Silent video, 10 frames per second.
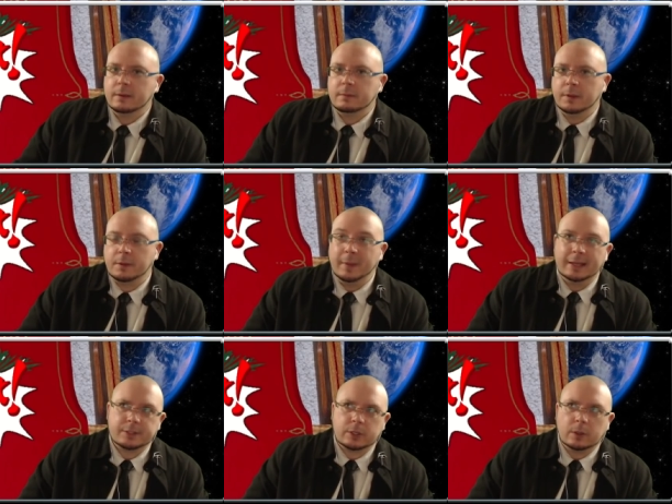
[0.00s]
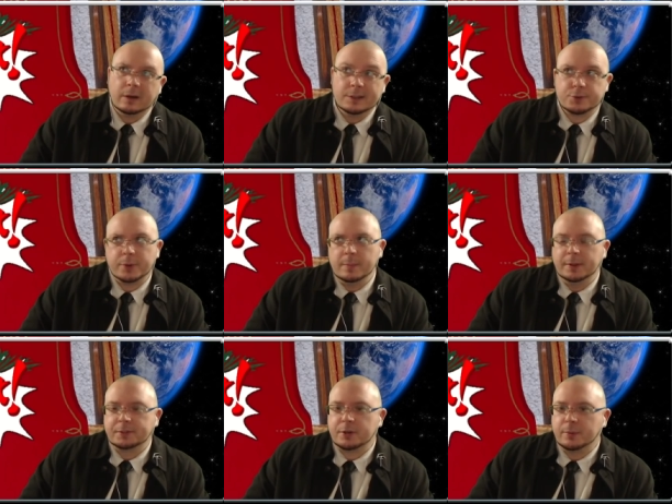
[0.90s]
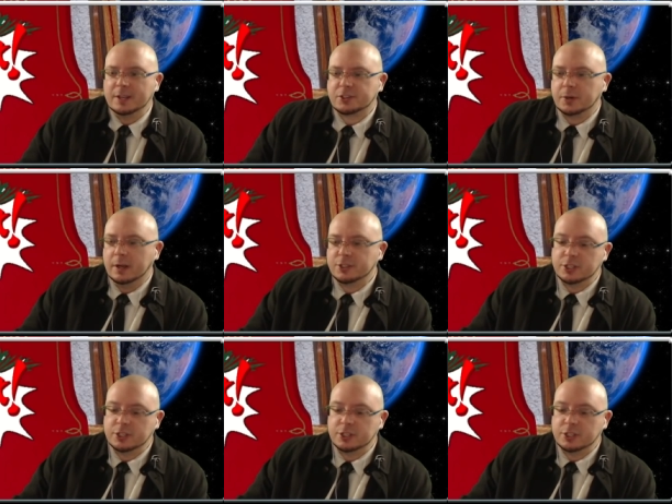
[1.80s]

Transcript: The Manticore has rebuilt her restaurant.